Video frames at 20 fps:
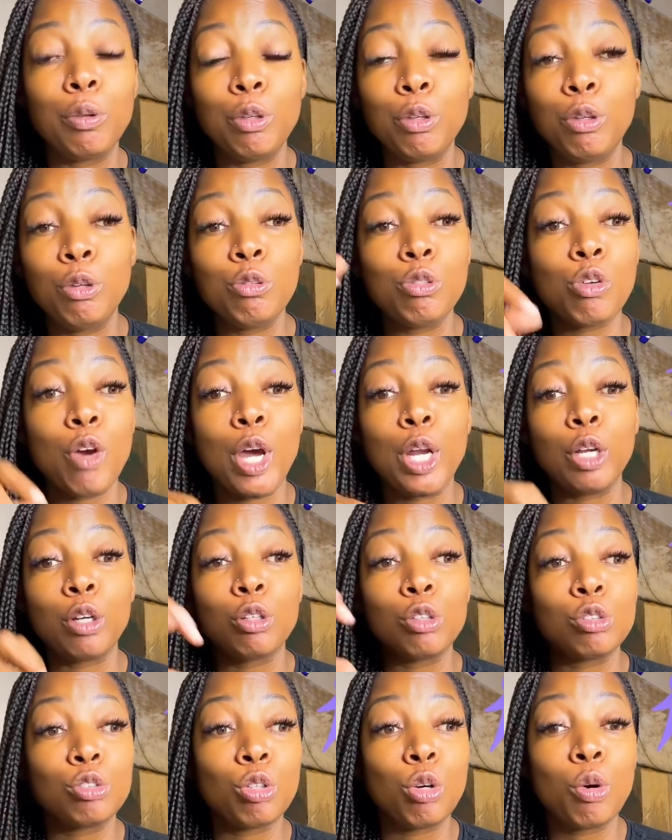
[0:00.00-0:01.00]
you trying to
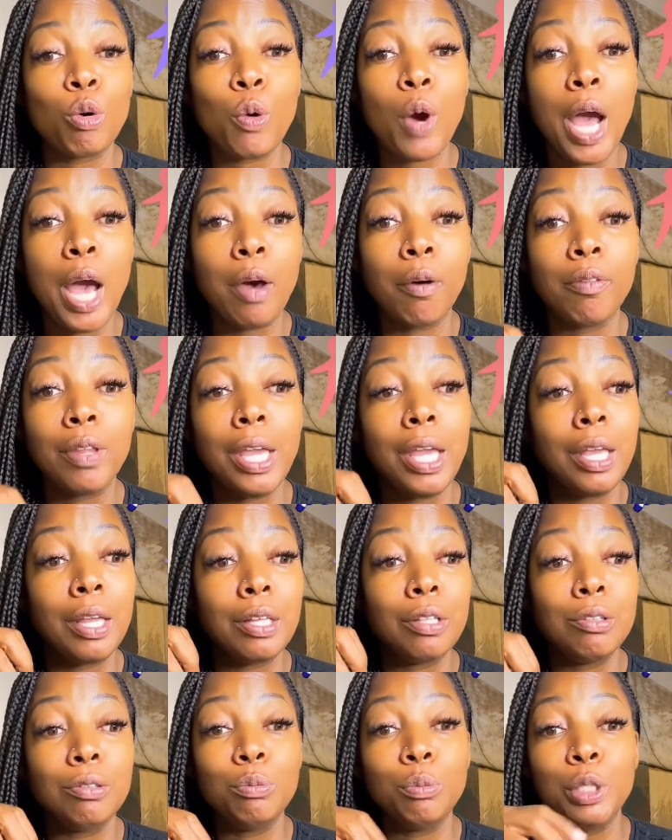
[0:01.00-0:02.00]
control how they,
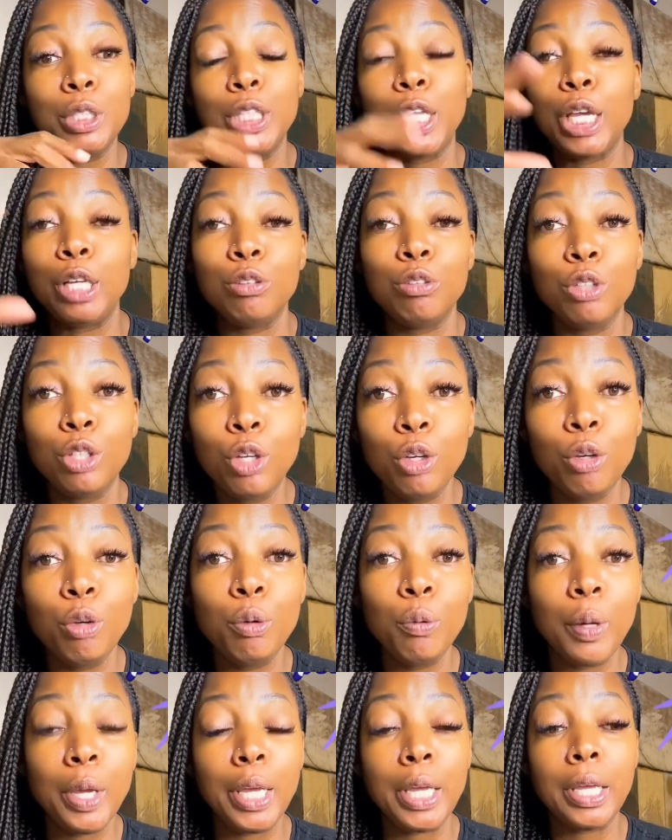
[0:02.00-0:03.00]
what they
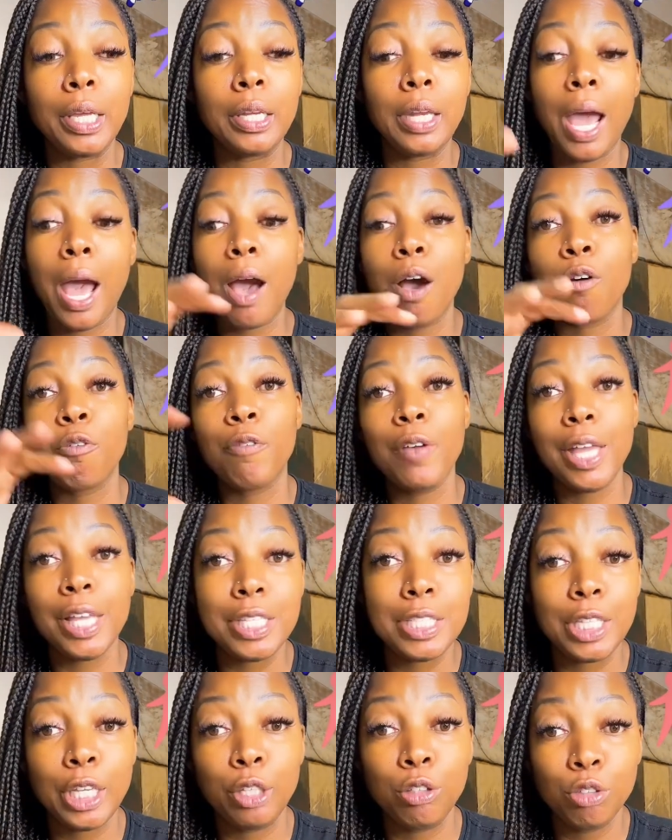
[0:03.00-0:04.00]
do and how
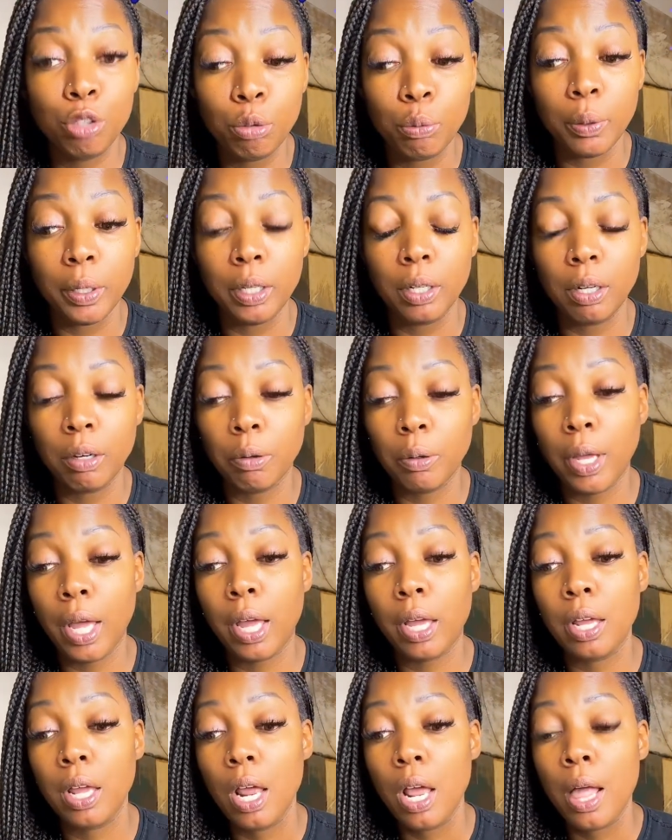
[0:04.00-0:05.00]
fast they do it,
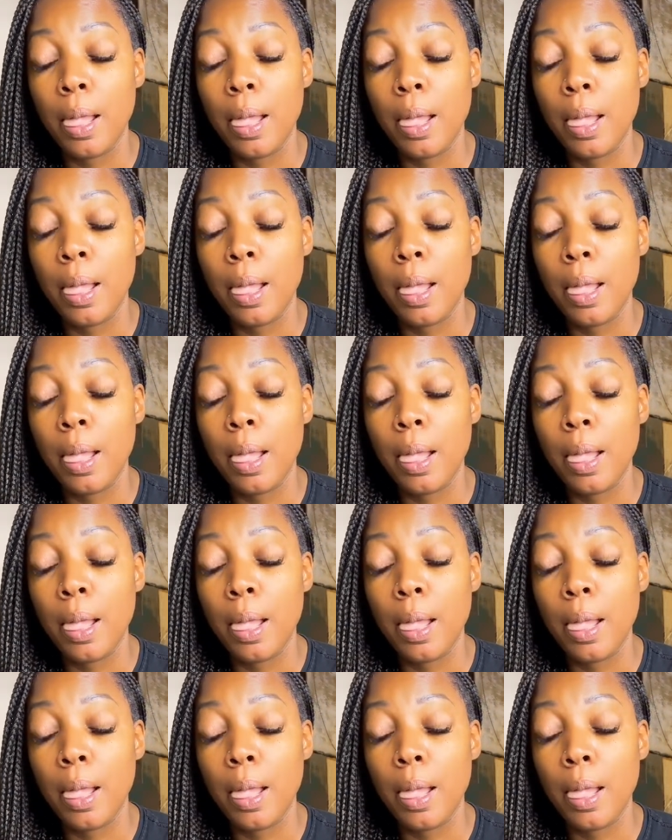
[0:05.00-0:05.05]
okay?